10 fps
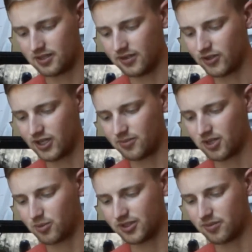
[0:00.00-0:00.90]
Never had a
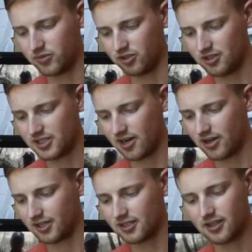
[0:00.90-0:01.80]
problem with them really
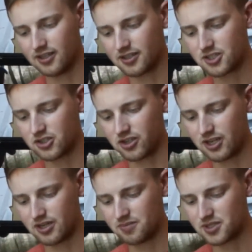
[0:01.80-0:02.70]
tearing to any
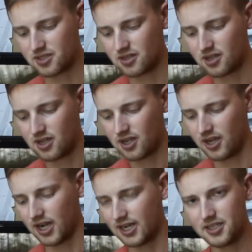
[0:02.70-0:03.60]
extremes,
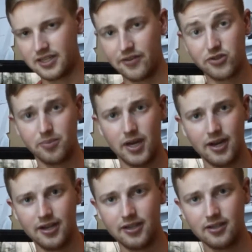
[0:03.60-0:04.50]
and I didn't have to
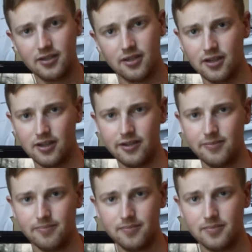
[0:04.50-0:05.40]
buy a
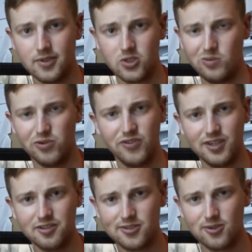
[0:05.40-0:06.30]
Superfeet
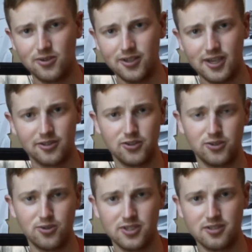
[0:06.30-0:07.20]
insole or a Dr.
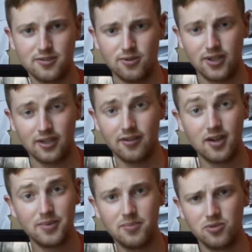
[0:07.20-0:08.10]
Scholl's insole like a lot
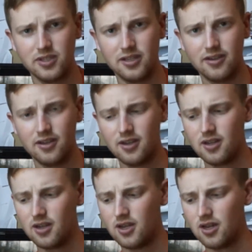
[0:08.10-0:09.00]
of people did.
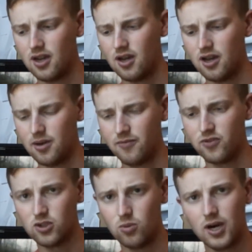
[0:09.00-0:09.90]

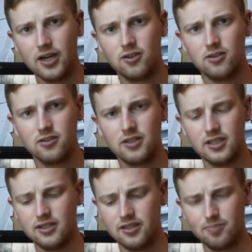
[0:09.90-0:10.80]
For a while
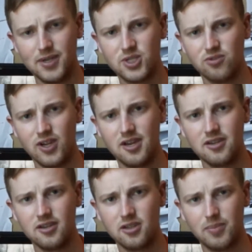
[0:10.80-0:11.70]
in
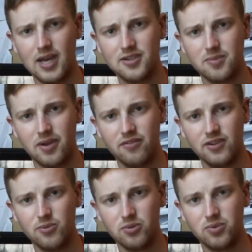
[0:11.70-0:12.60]
Pennsylvania, the pads on my
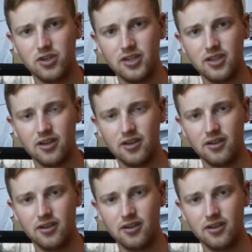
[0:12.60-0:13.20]
feet were pretty